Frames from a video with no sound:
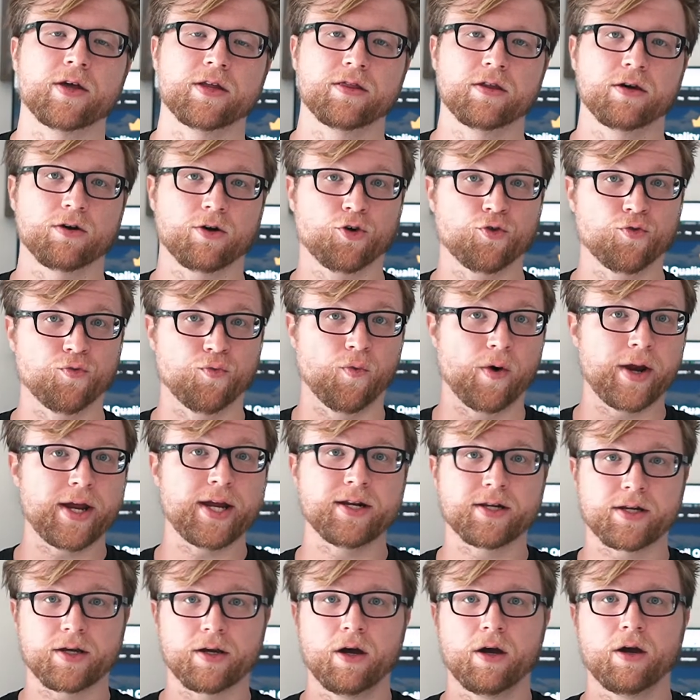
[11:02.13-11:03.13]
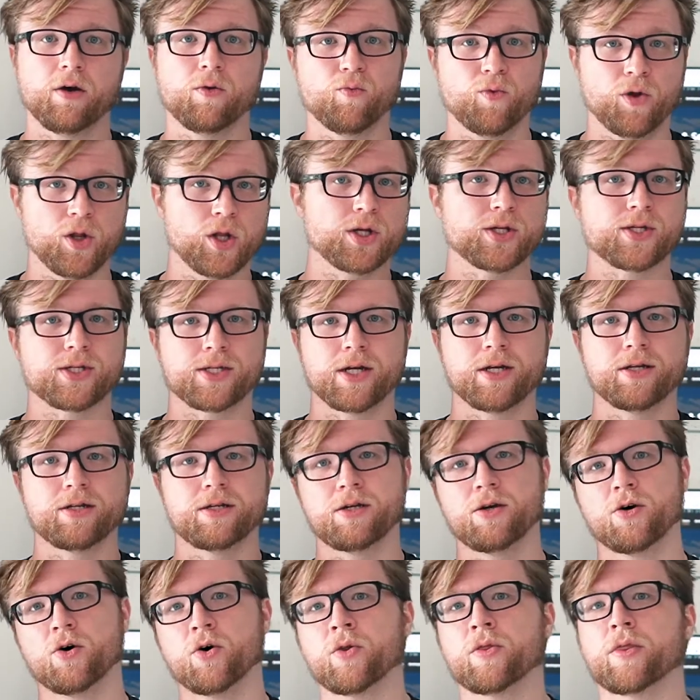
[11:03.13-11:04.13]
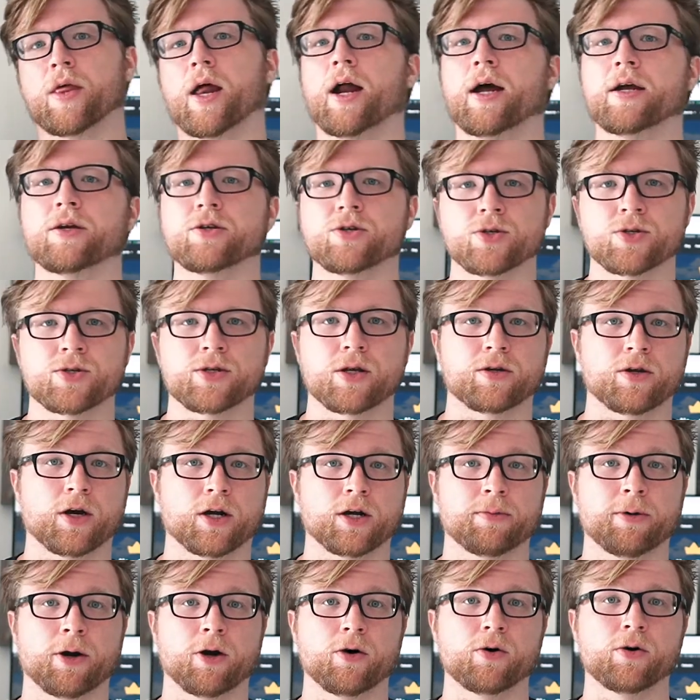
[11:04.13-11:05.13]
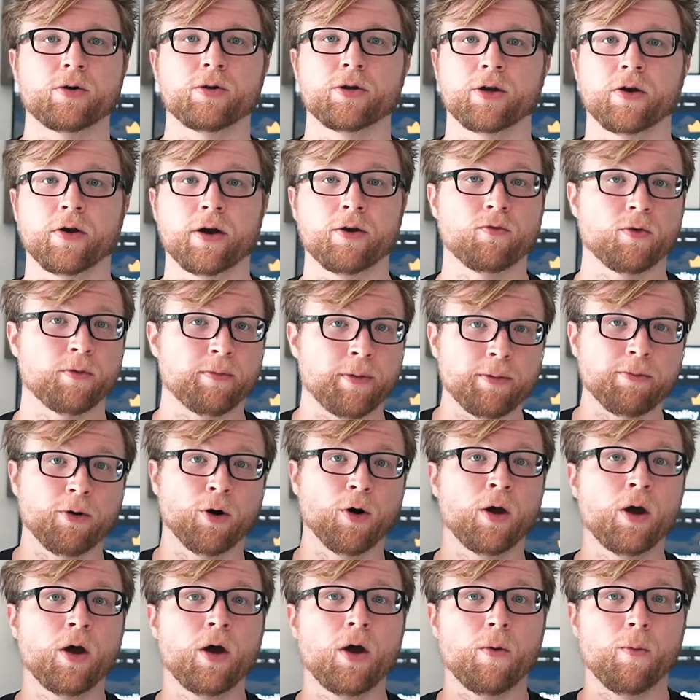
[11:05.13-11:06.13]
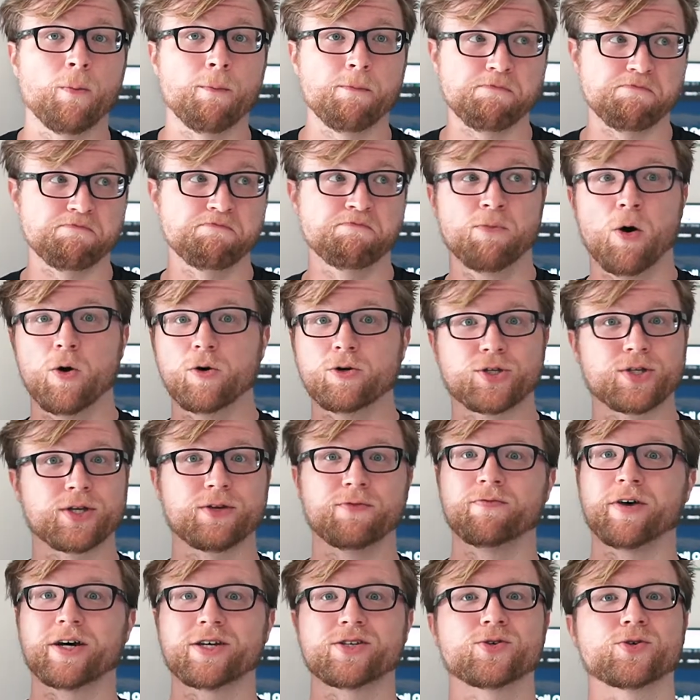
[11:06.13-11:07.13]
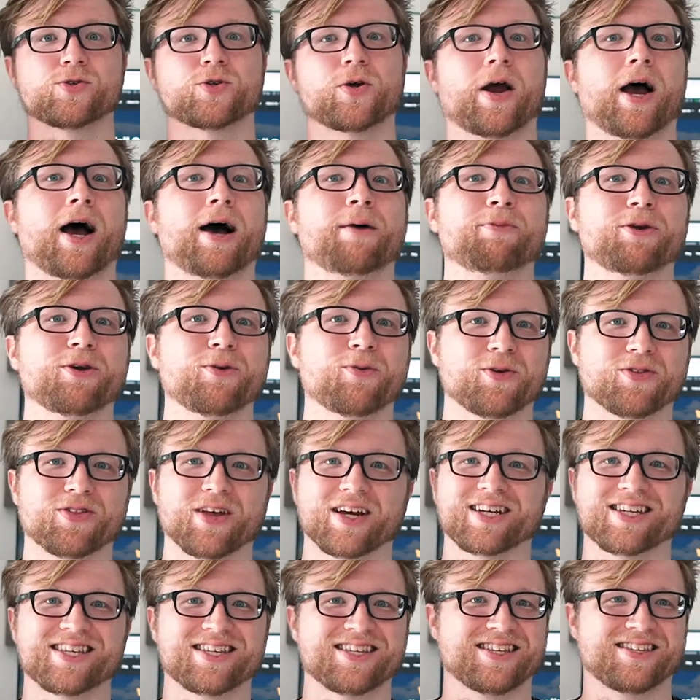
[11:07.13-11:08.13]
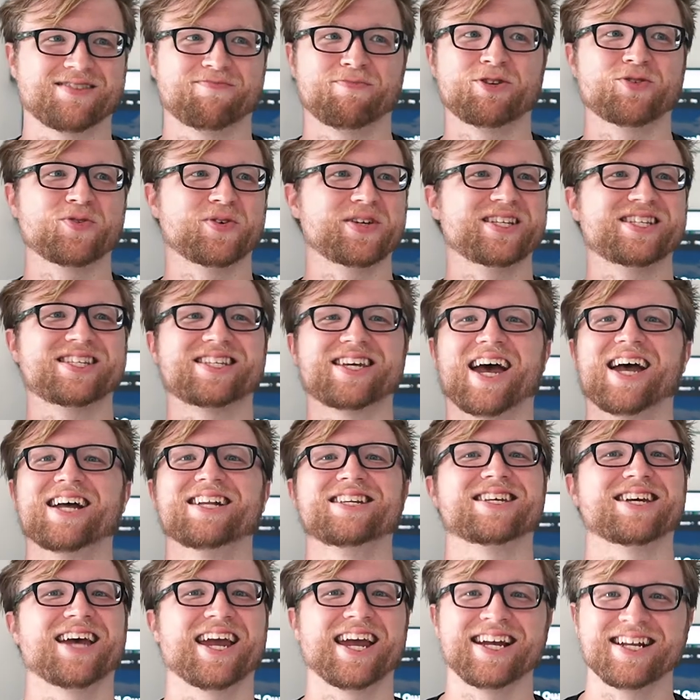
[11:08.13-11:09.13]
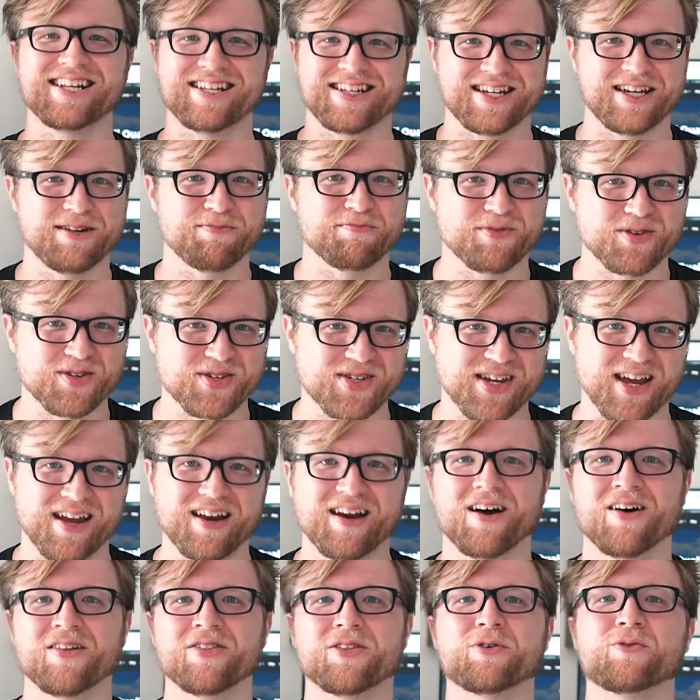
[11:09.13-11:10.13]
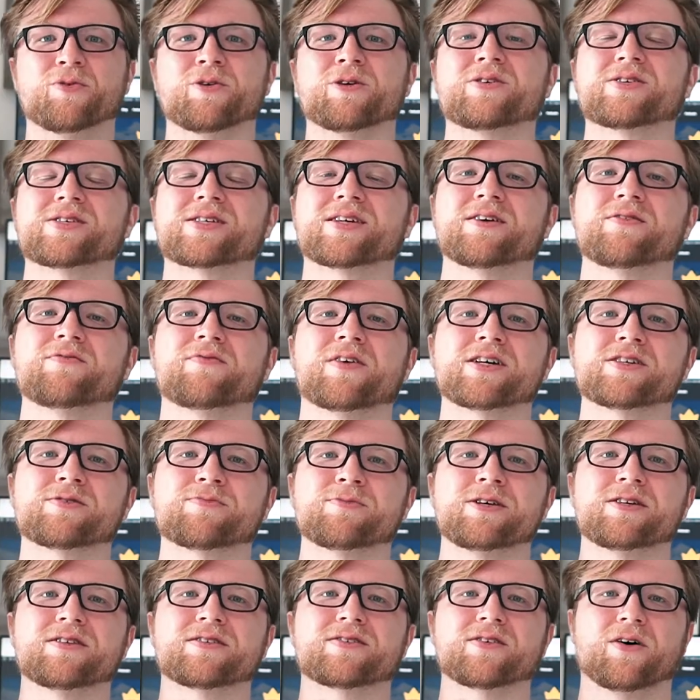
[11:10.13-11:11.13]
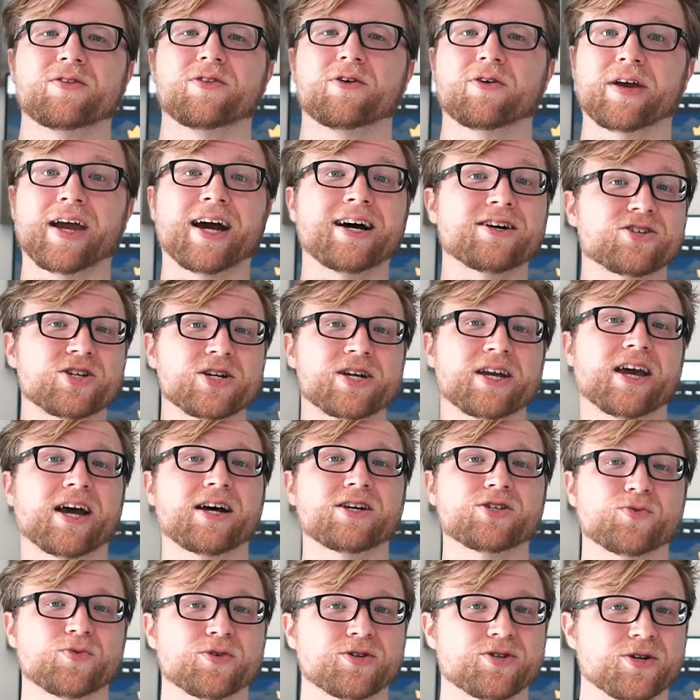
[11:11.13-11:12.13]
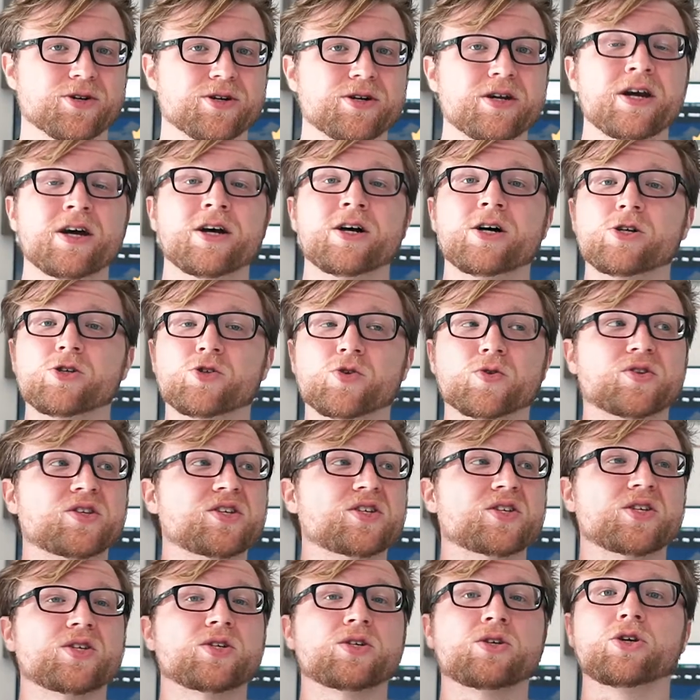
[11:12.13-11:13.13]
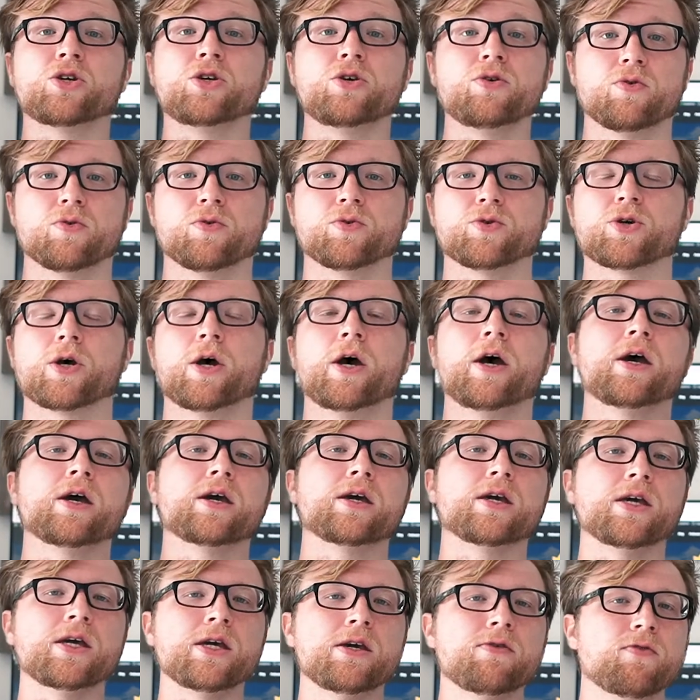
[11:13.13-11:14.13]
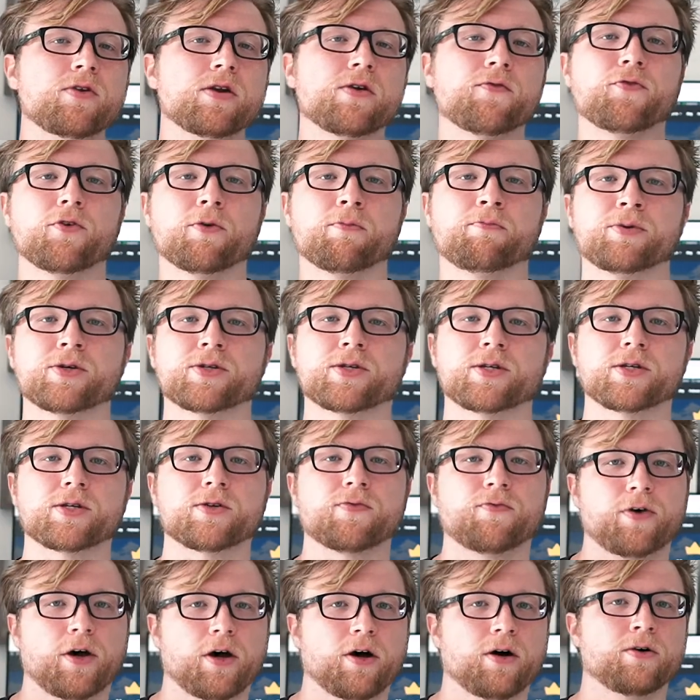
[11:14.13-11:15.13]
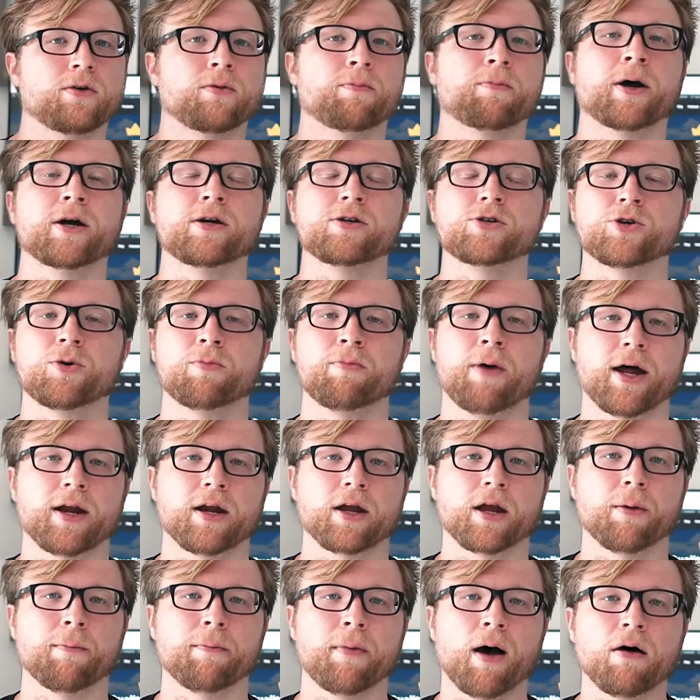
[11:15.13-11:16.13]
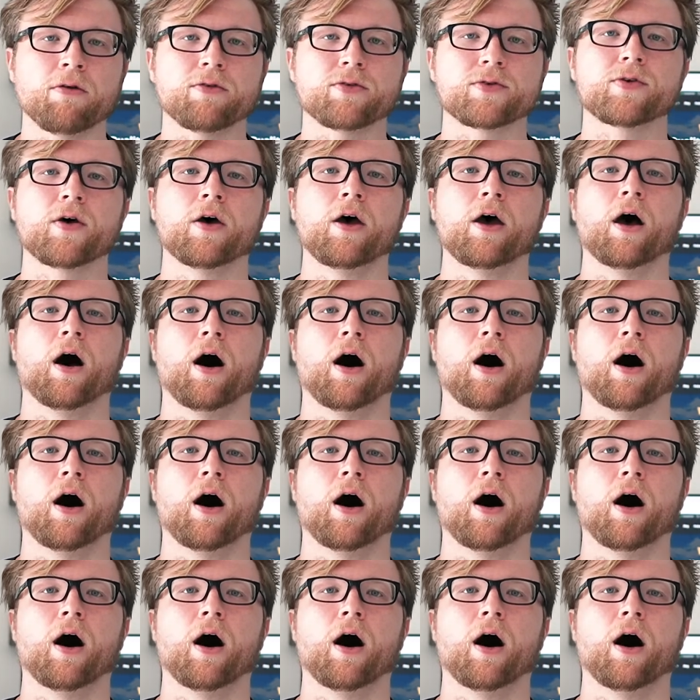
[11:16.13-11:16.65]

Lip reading: than the great real estate deal that I just talked about earlier. And remember, most investors are happy with between 10 to 18% on their real estate investments, on their cash on cash return. So this is huge. Even if your business failed by a dramatic amount,